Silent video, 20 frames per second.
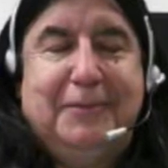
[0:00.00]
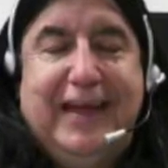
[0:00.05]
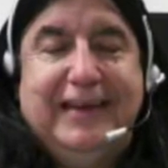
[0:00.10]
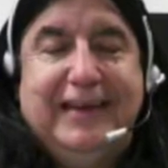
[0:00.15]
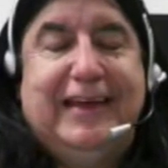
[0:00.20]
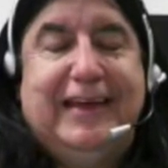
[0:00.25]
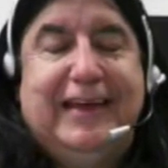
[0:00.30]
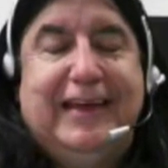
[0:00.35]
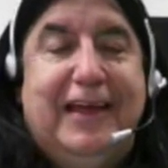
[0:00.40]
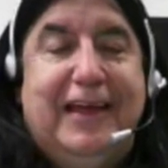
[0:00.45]

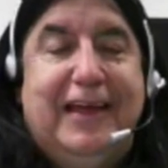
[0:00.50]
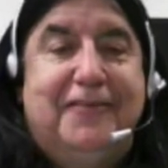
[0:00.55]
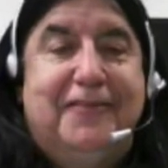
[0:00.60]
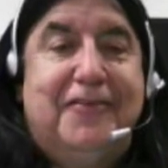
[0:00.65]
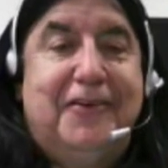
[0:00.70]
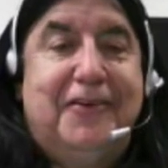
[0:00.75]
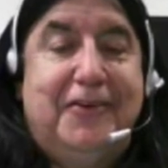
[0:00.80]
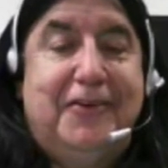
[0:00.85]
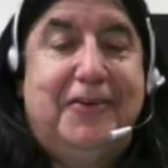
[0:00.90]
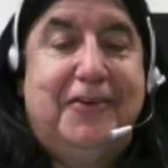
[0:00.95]
for a
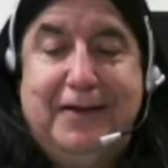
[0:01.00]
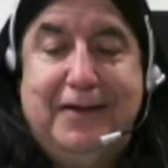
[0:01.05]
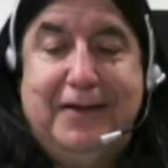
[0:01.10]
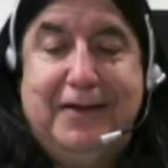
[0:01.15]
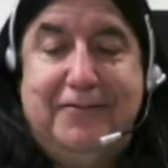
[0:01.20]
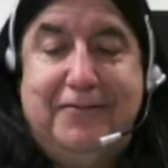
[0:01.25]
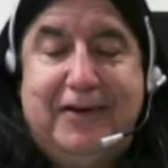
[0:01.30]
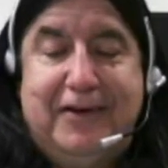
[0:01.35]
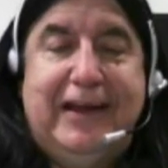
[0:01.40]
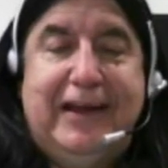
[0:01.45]
very
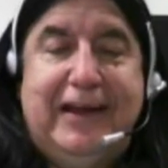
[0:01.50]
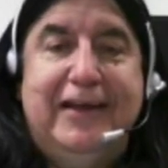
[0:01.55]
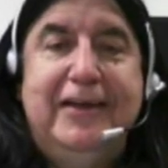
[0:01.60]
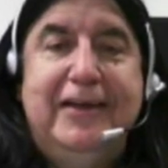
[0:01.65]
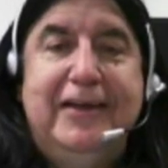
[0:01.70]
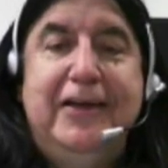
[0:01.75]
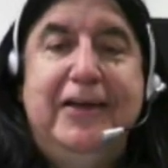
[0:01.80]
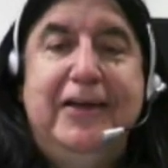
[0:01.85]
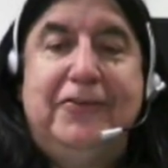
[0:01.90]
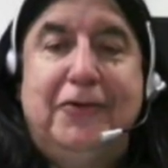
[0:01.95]

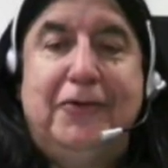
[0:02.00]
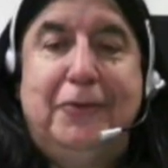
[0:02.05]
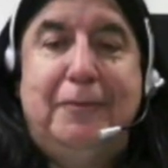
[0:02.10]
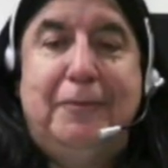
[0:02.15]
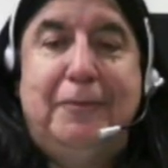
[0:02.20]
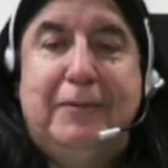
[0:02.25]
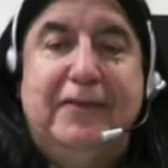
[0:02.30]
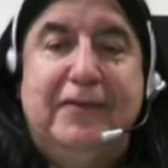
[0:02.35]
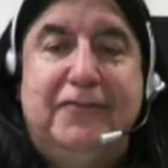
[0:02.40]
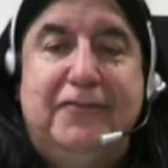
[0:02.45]
short moment of
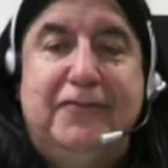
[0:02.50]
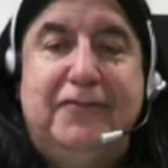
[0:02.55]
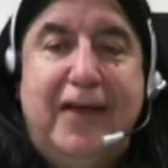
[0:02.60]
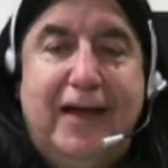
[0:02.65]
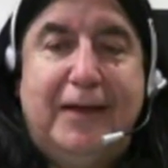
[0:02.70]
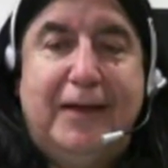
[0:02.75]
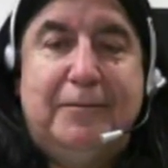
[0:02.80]
time.